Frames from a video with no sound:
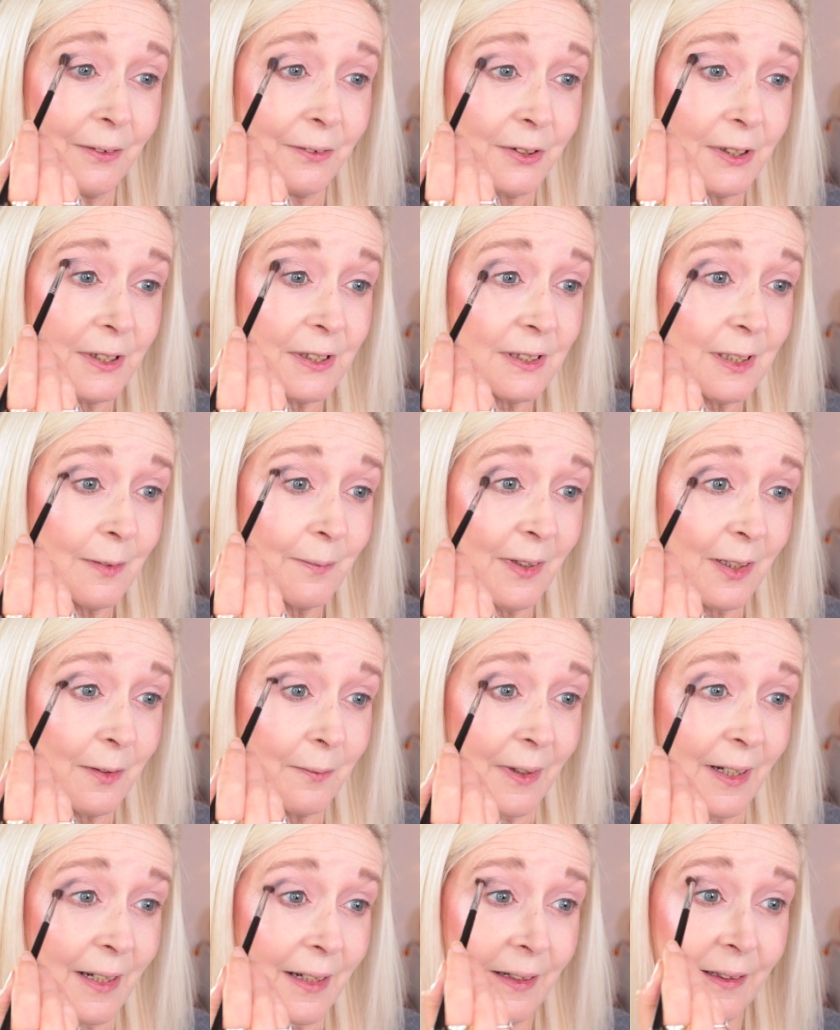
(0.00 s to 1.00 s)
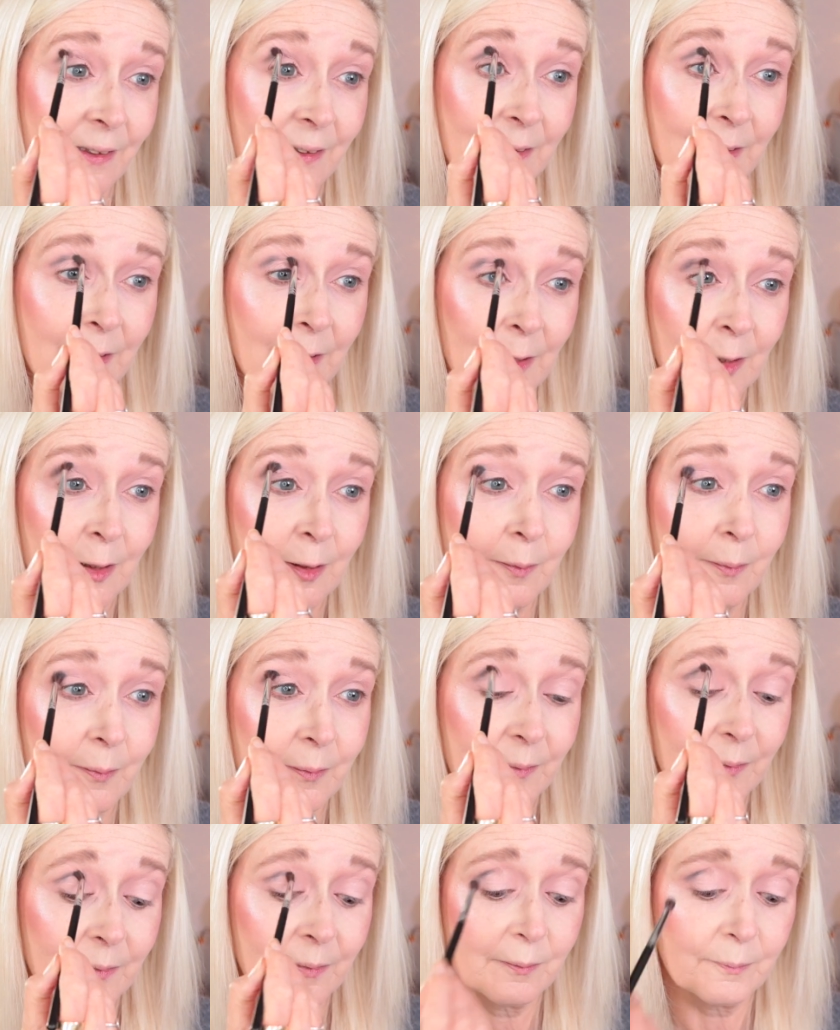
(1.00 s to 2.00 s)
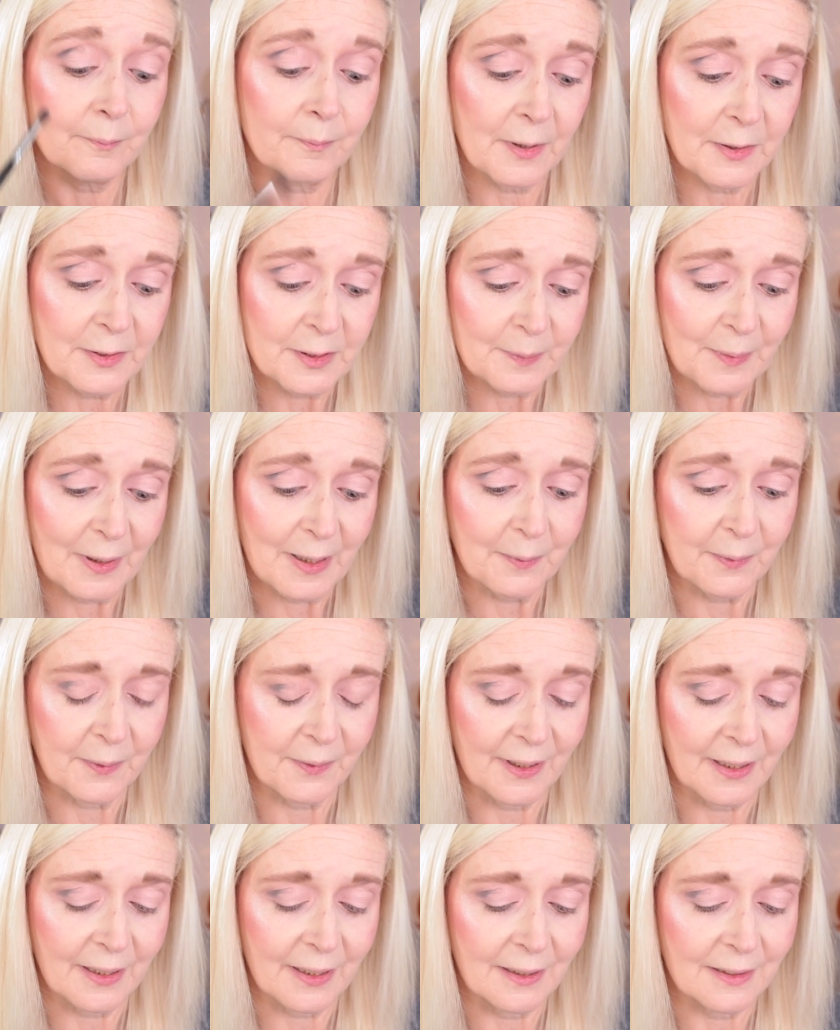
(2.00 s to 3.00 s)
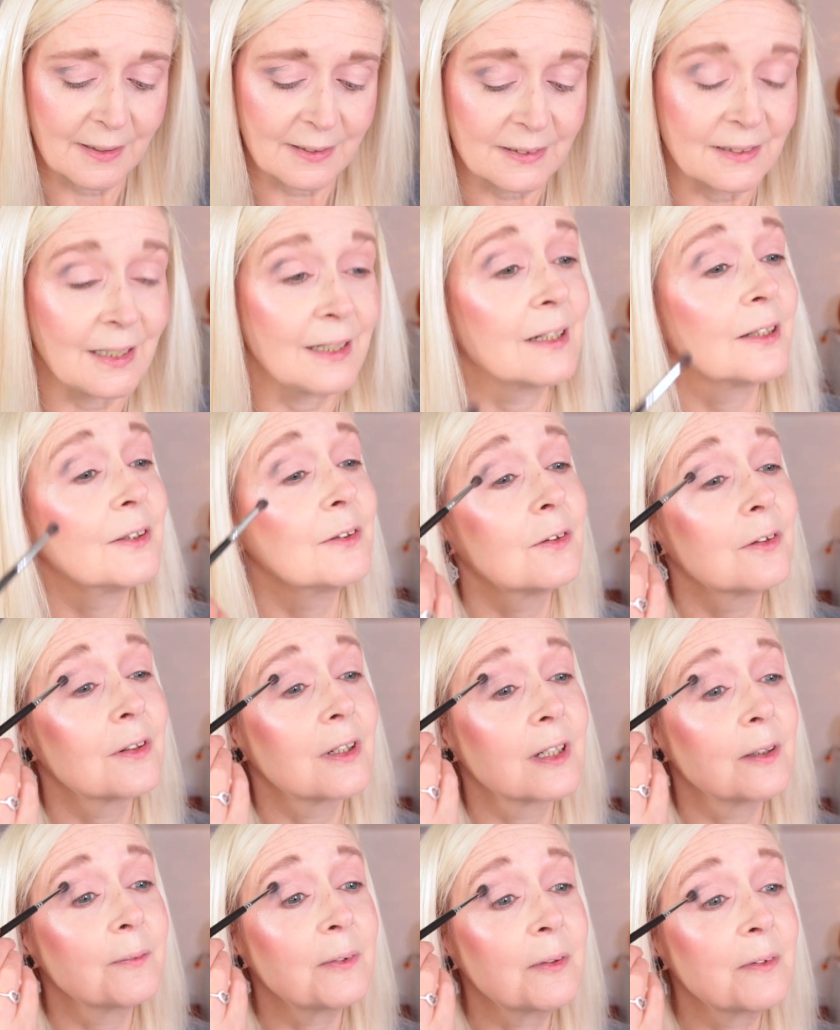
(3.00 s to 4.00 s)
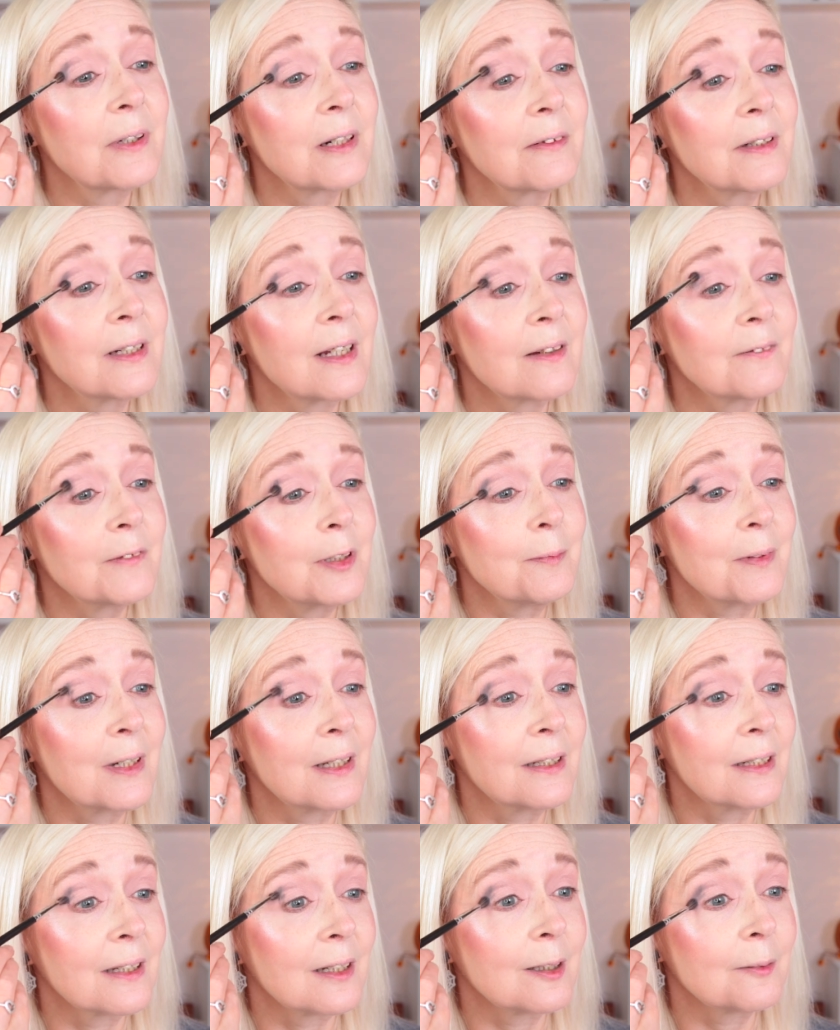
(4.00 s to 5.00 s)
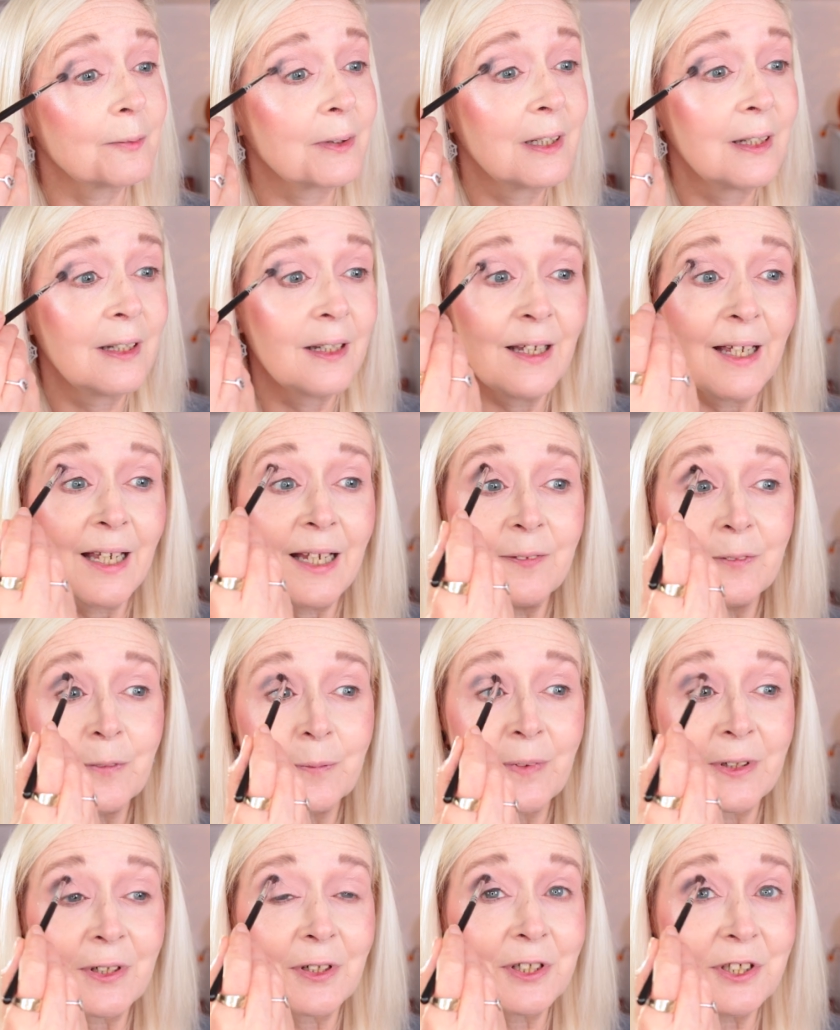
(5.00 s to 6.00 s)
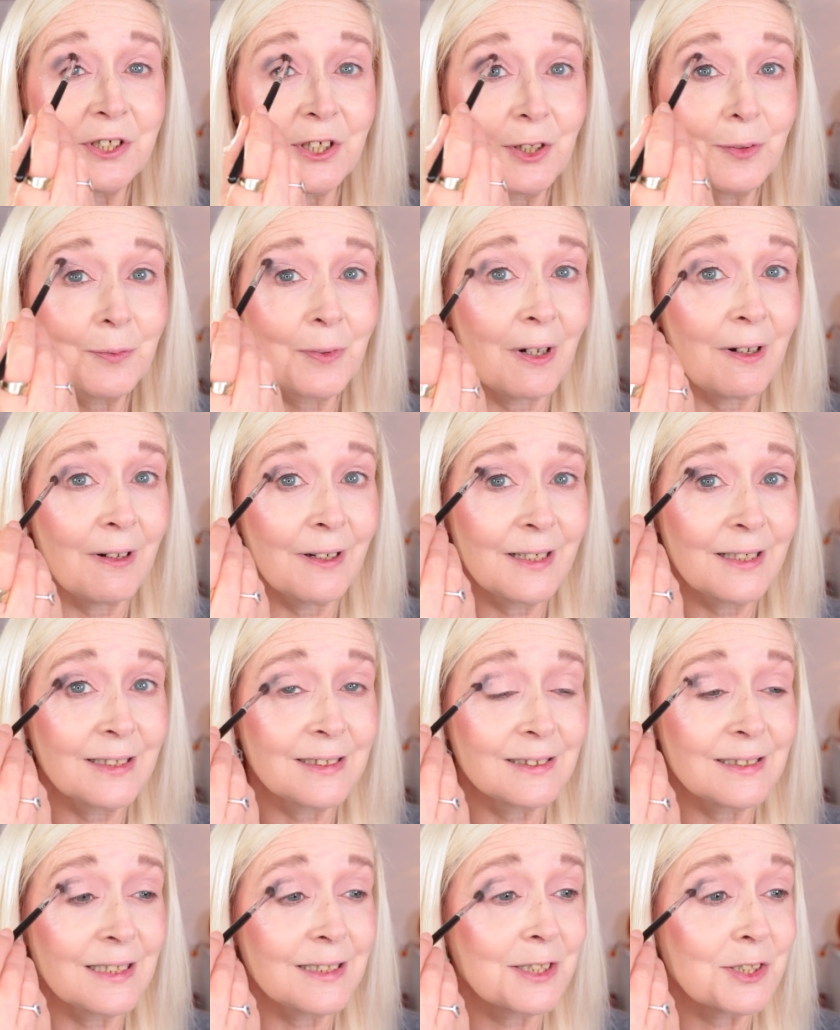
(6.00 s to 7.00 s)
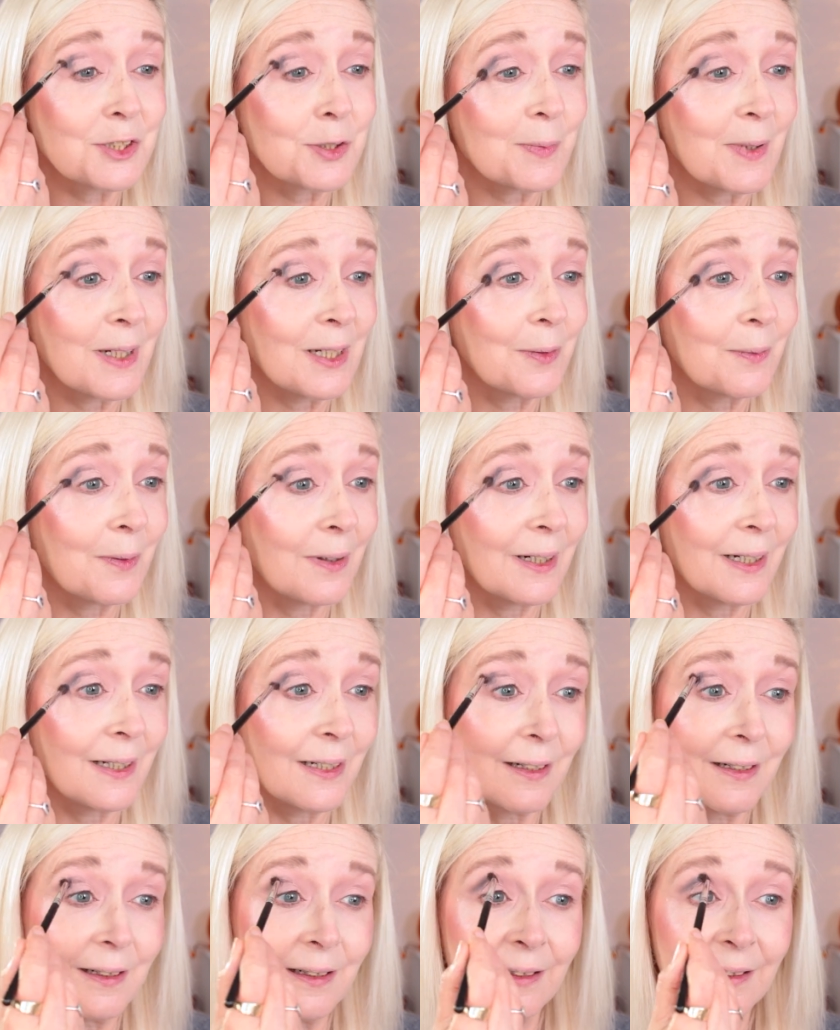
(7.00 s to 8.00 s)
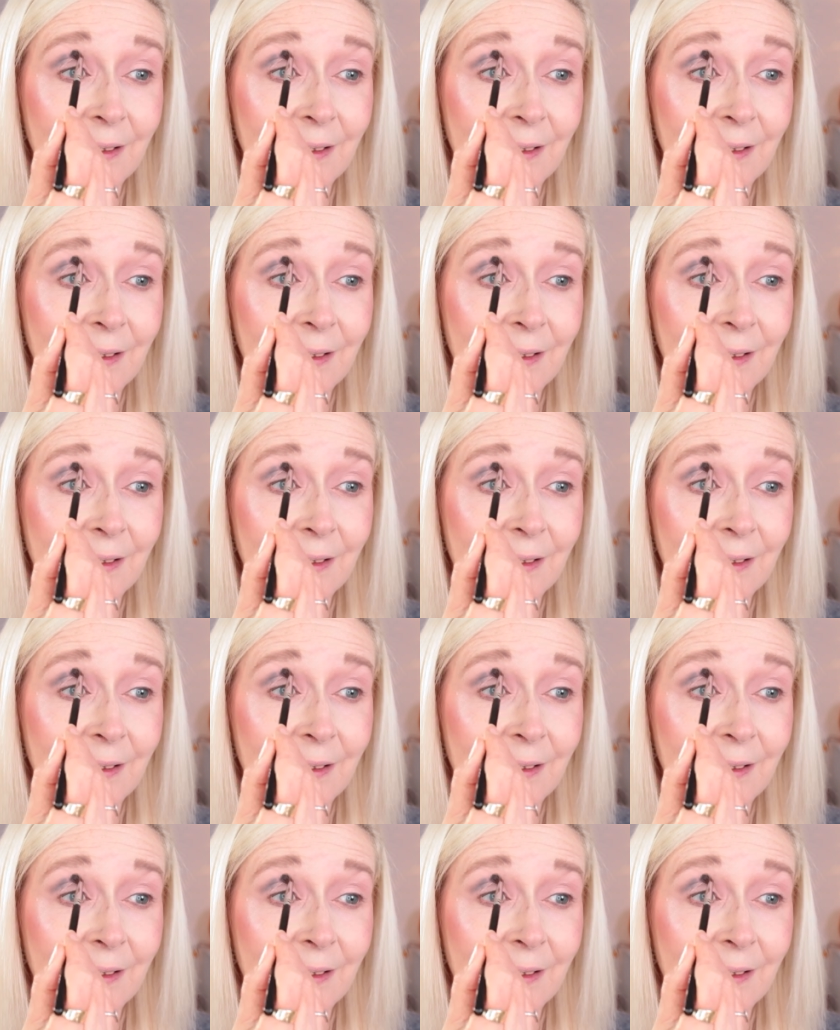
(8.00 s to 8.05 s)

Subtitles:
or just something where most people that you're going to see are not going to be wearing heavy makeup, even when I do what I consider to be quite a